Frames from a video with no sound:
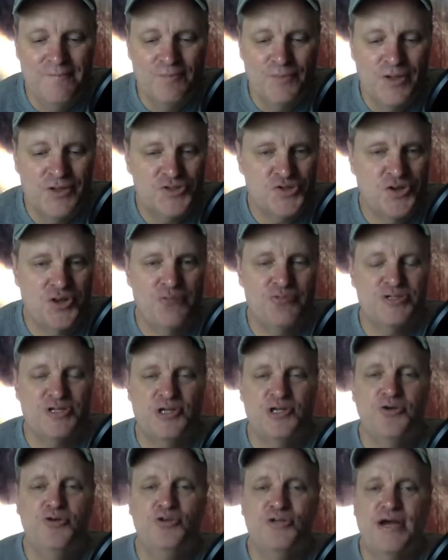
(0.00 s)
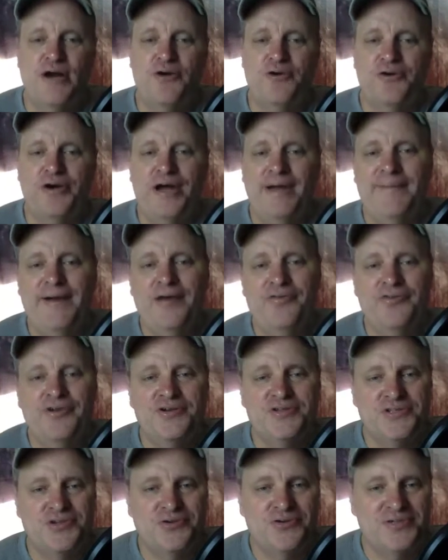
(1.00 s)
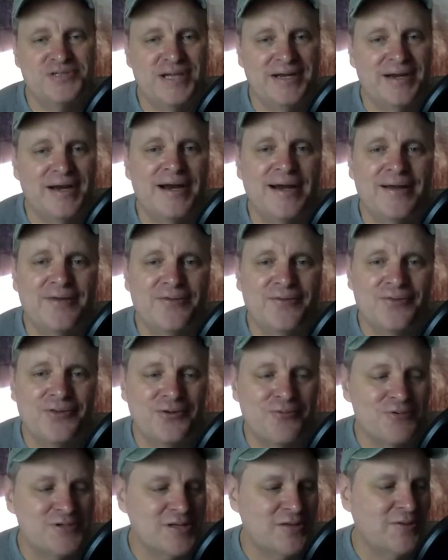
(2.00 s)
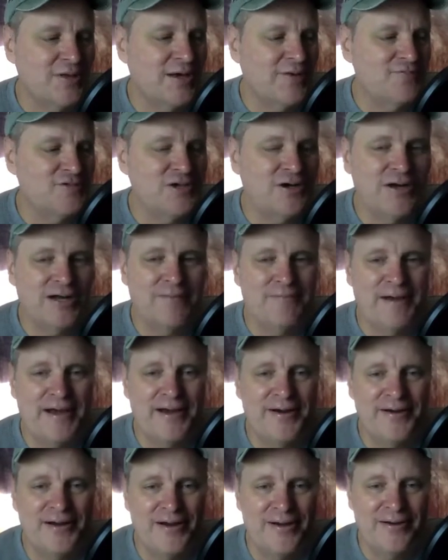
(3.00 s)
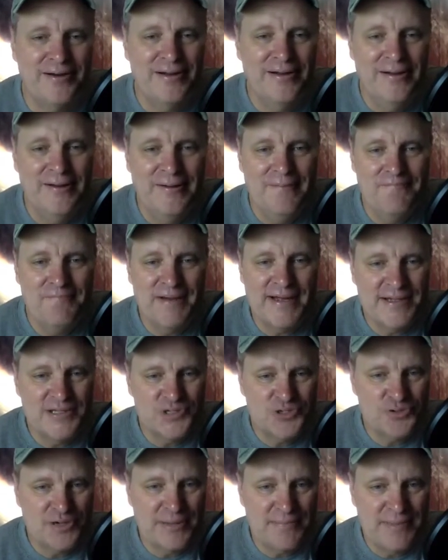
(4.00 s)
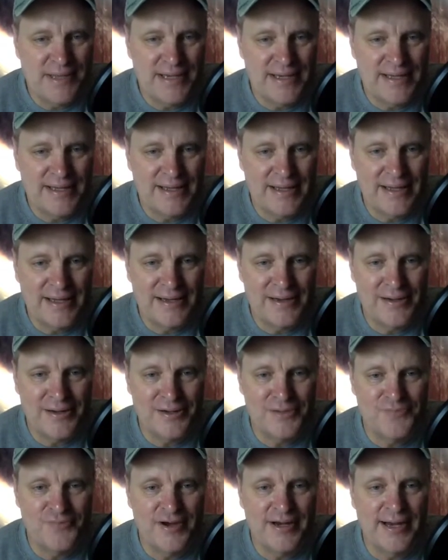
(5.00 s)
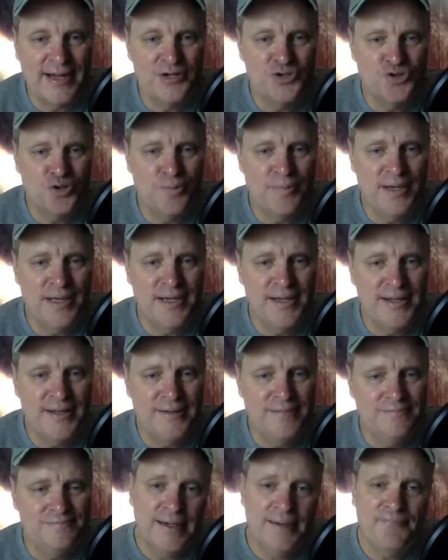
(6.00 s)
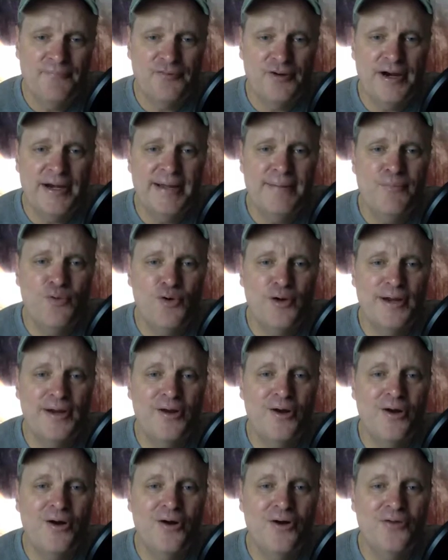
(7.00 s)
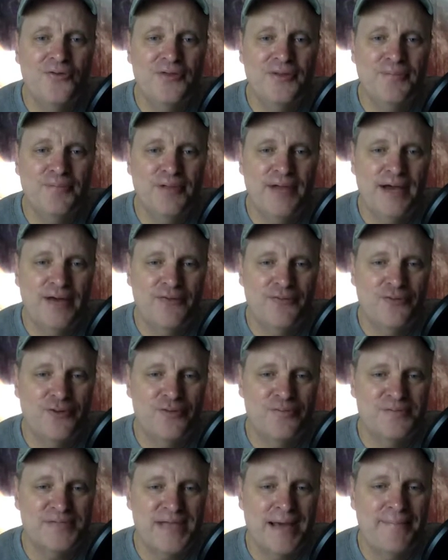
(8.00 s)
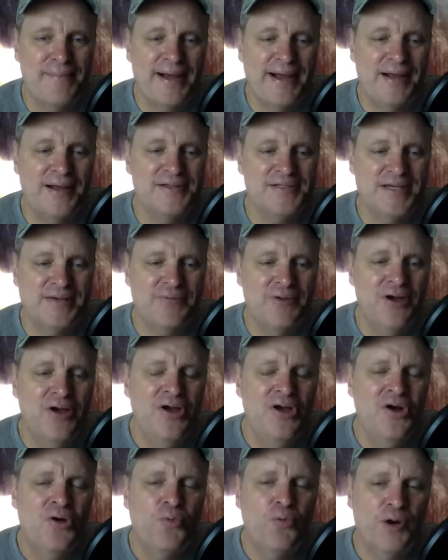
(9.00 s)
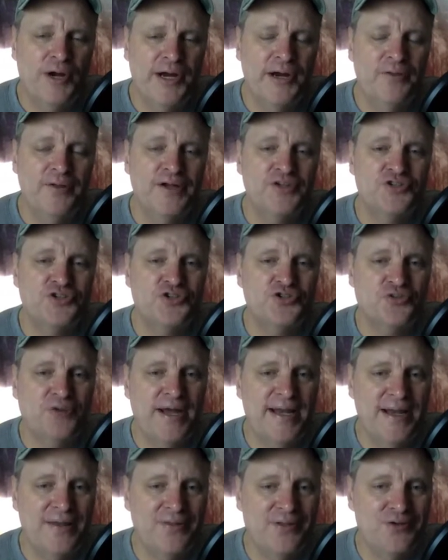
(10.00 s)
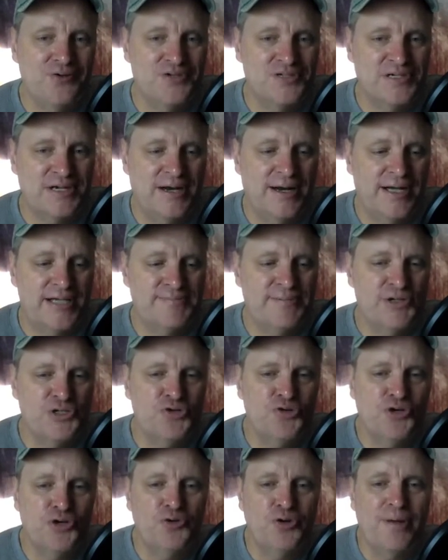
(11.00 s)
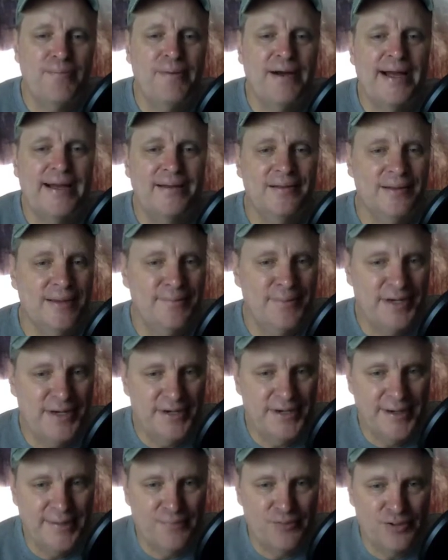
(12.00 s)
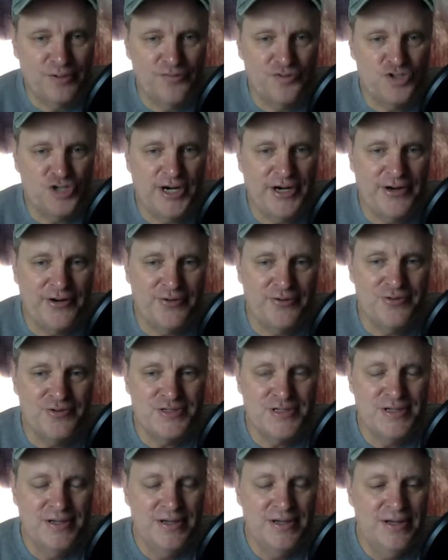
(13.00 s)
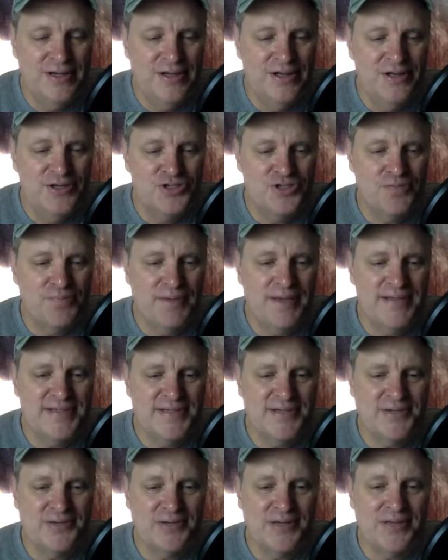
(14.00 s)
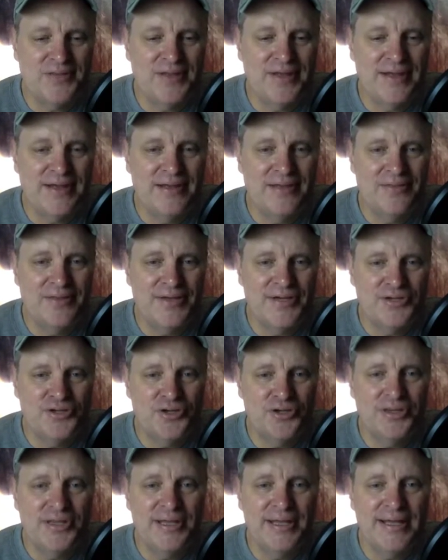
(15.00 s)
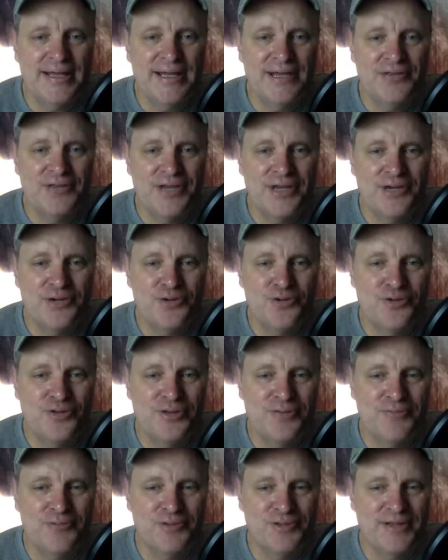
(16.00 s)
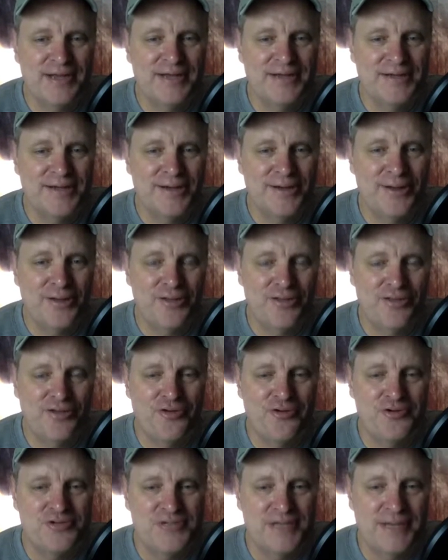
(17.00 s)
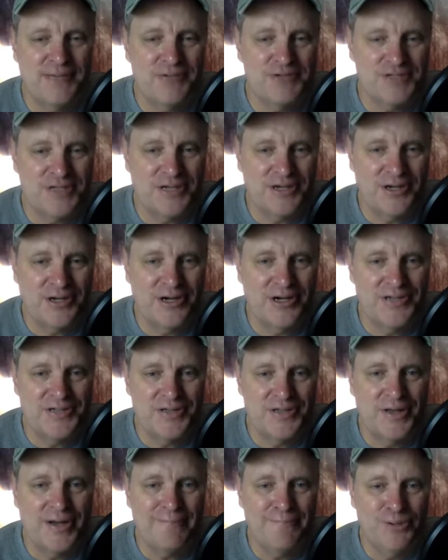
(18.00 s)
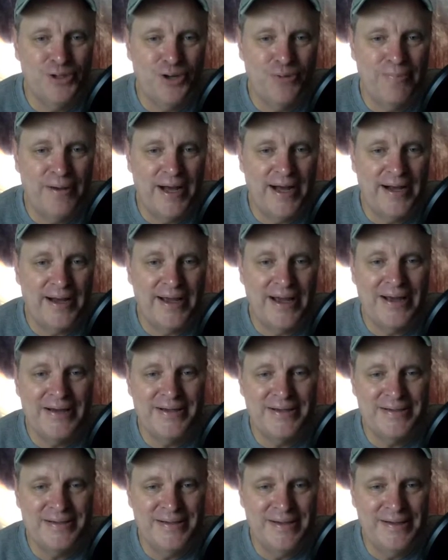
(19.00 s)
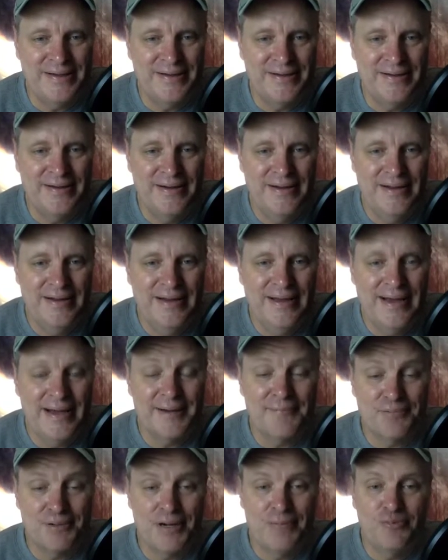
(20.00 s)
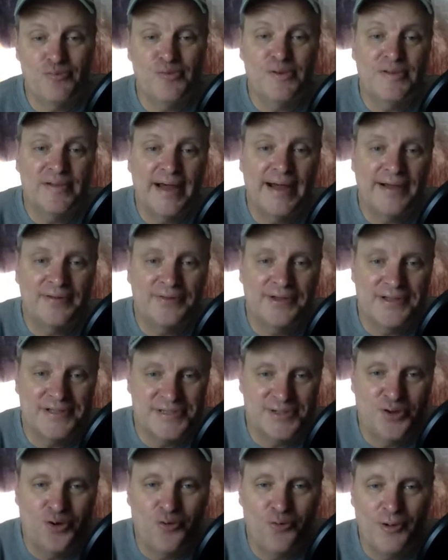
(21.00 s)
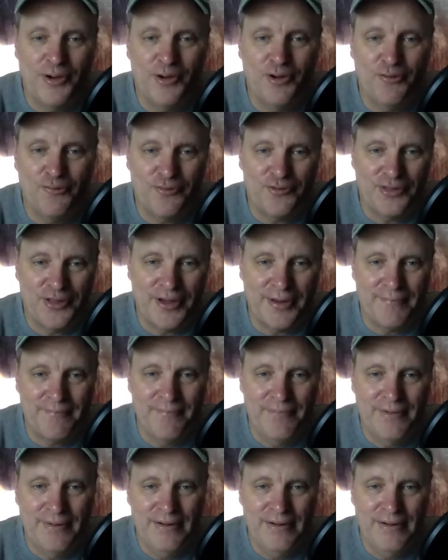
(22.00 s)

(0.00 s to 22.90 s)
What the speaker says: So there was a huge outcry about this Thursday night. There was a lot of talk about it on mainstream media and on financial media. Come Friday morning, all the platforms came back out and said, we're going to let you trade in those stocks, but you can only buy a limited number of shares. So basically, they took the heat. They knew that what they had done on Thursday was going to cause a lot of blowback, and it did, and it probably likely still will for them.